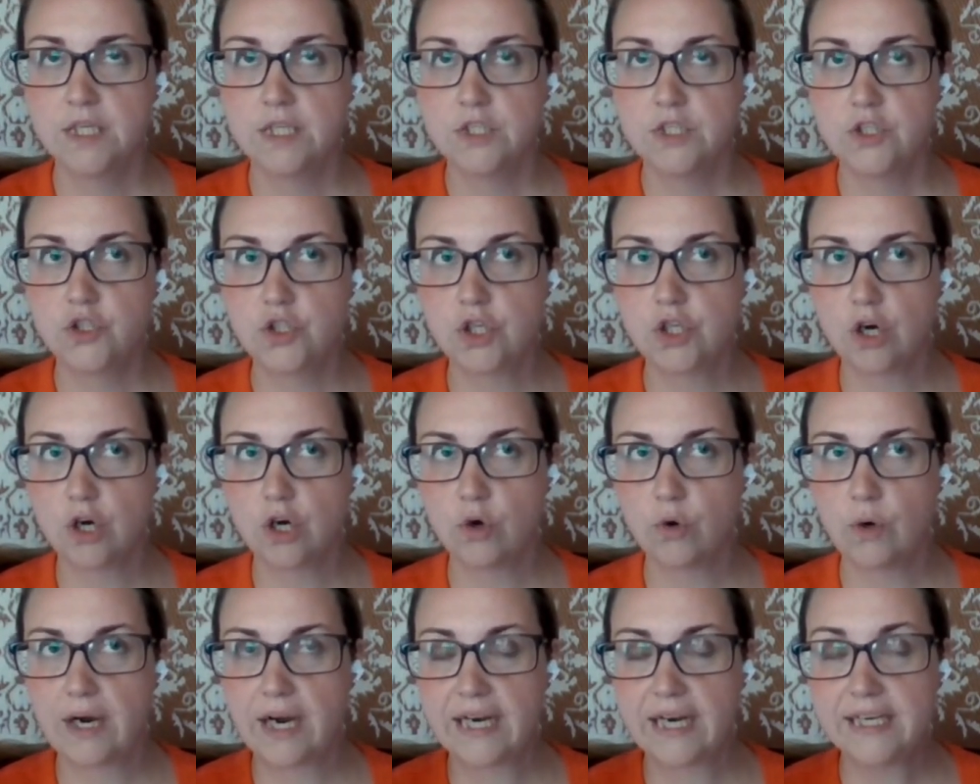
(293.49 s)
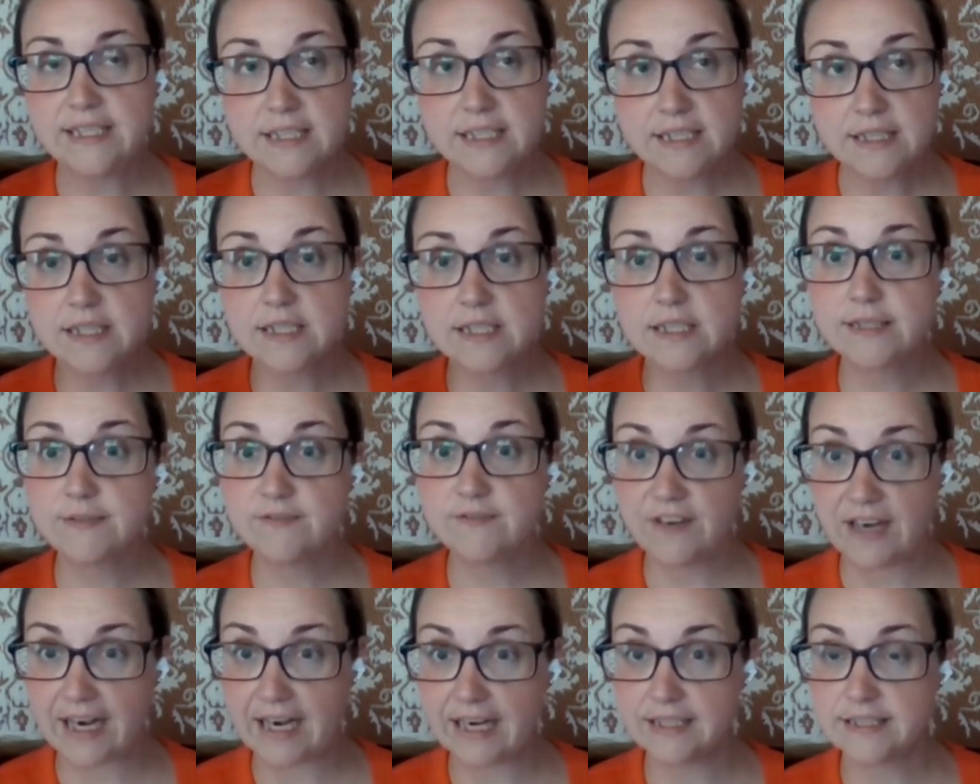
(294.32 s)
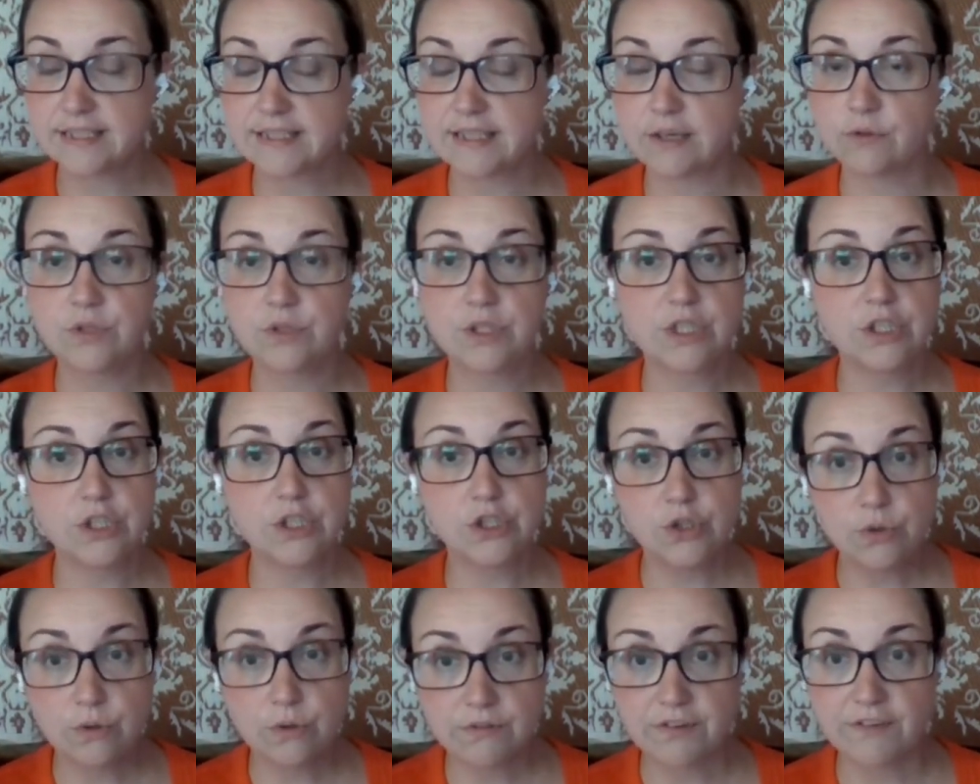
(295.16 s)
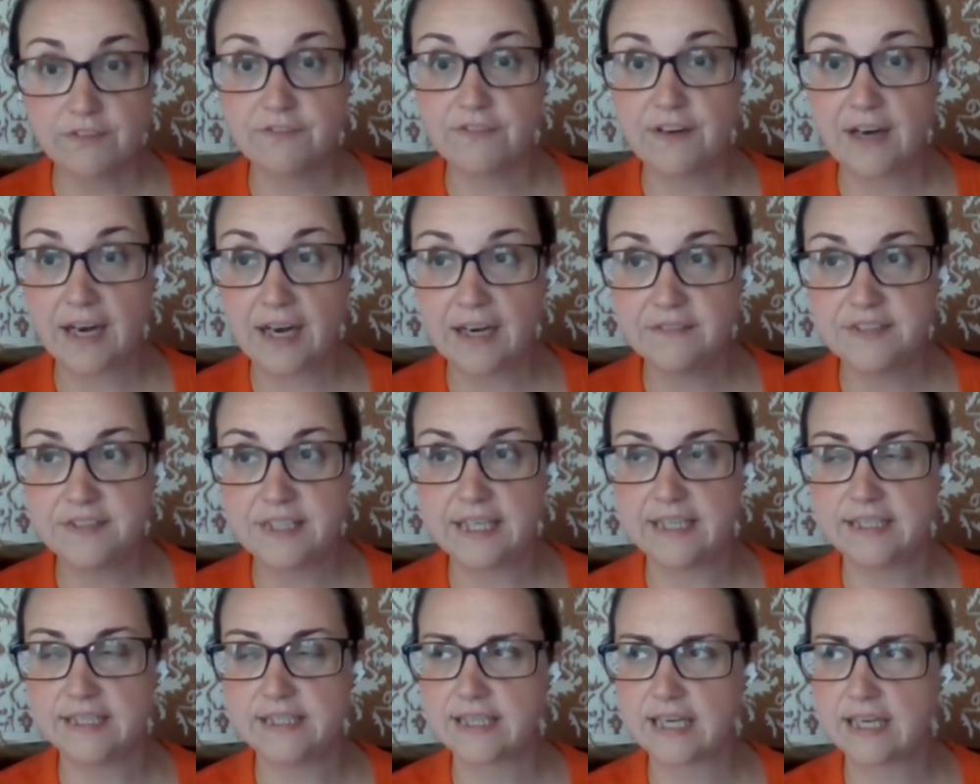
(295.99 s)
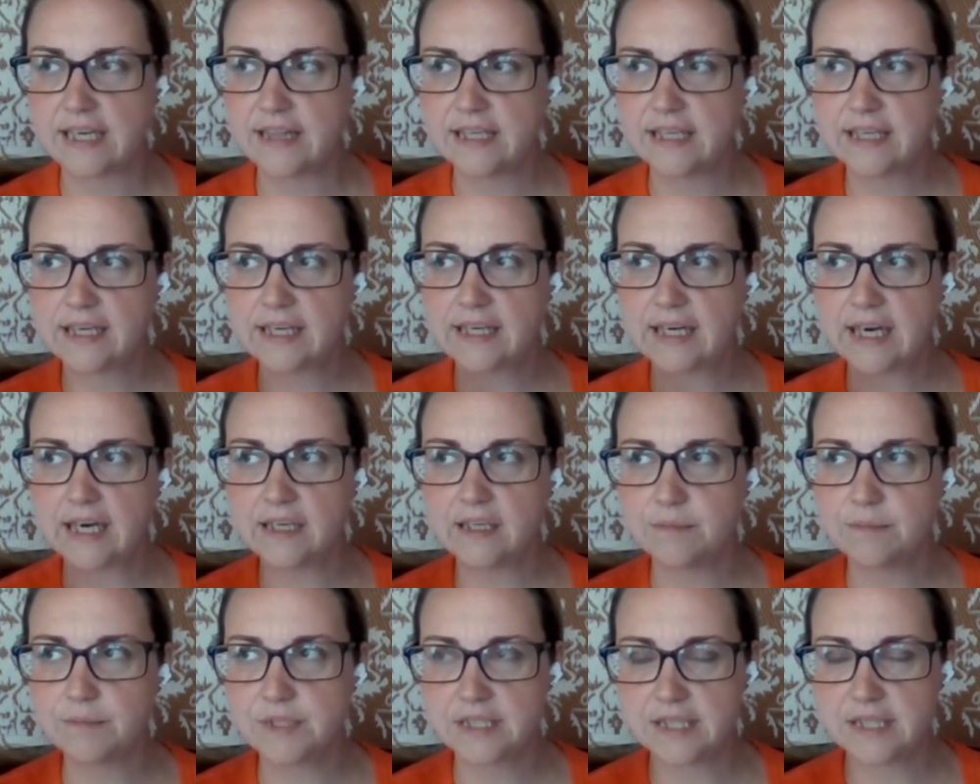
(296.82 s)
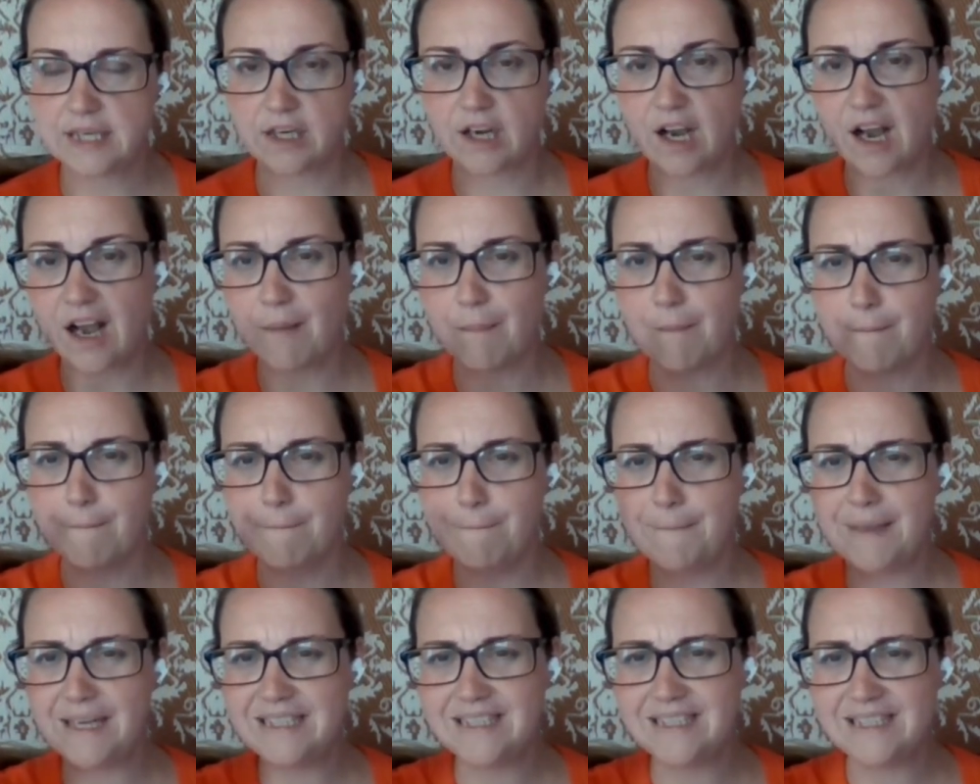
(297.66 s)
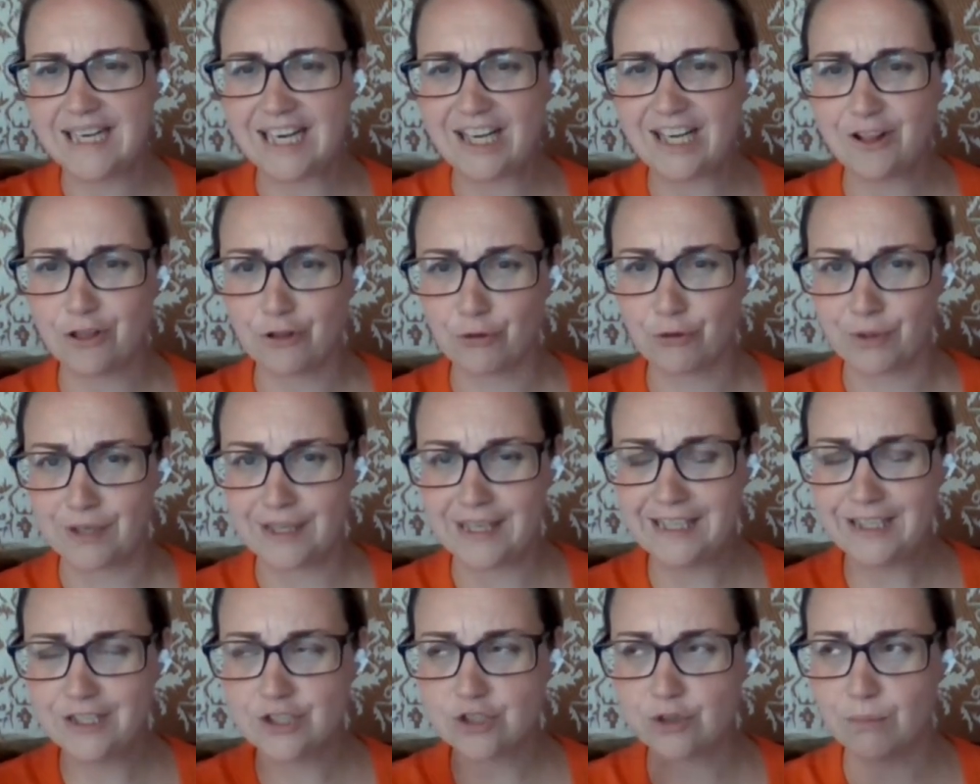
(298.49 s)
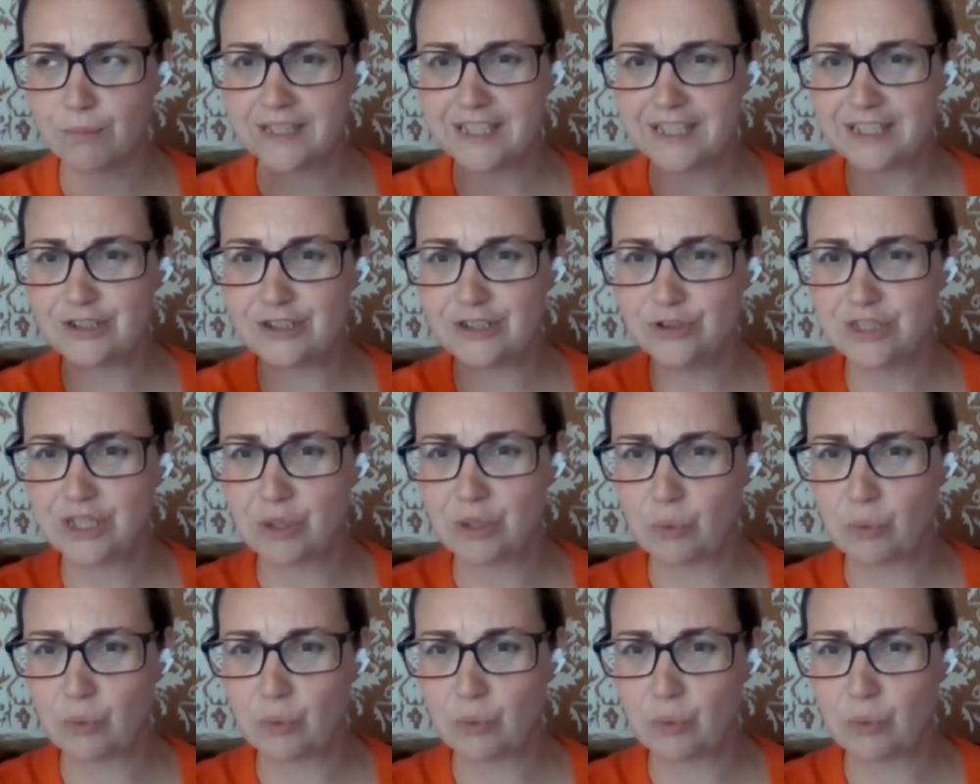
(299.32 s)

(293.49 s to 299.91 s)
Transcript: So I did this fast. I was going to do it for five days. I think I got up to like midday three, so Monday, Tuesday,